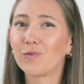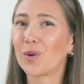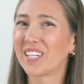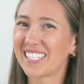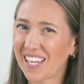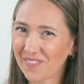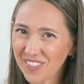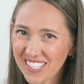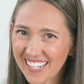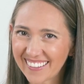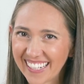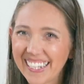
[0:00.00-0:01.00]
for example
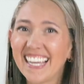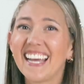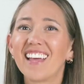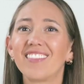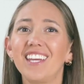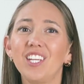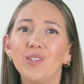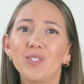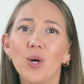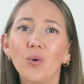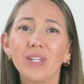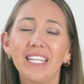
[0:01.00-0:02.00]
dairy, then you
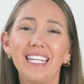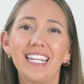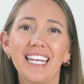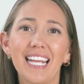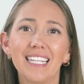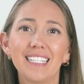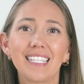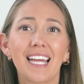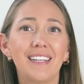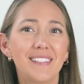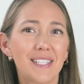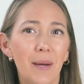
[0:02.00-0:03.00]
don't need an
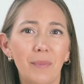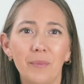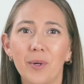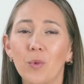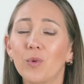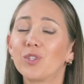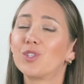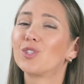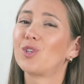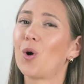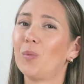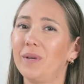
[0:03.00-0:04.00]
enzyme supplement with
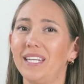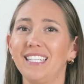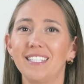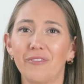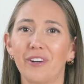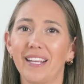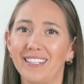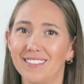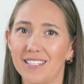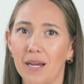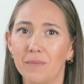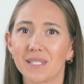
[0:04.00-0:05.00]
so many different
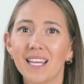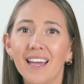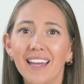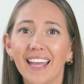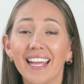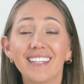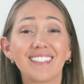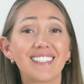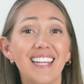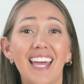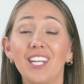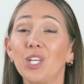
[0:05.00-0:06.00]
enzymes.
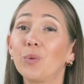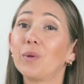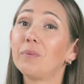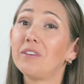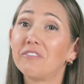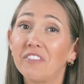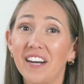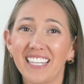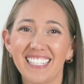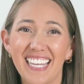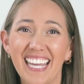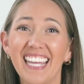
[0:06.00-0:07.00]
Instead, you would be
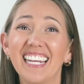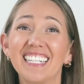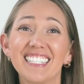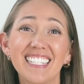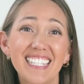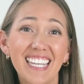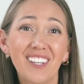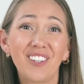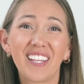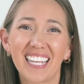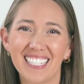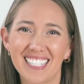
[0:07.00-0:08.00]
fine taking a
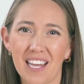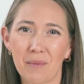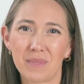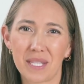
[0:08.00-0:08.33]
single enzyme